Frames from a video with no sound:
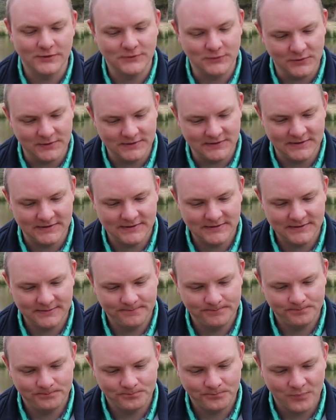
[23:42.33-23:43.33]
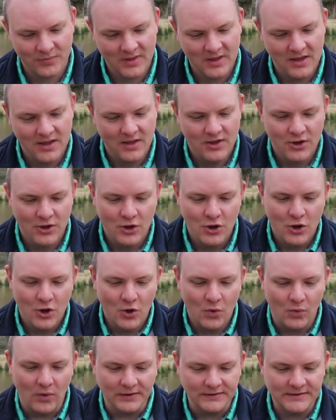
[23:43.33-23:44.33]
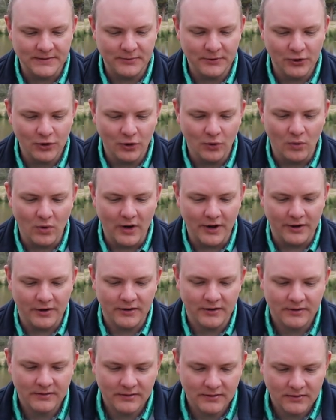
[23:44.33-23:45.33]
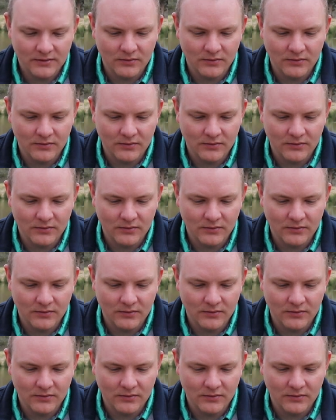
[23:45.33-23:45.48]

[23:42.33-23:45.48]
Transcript: sources. While typical water,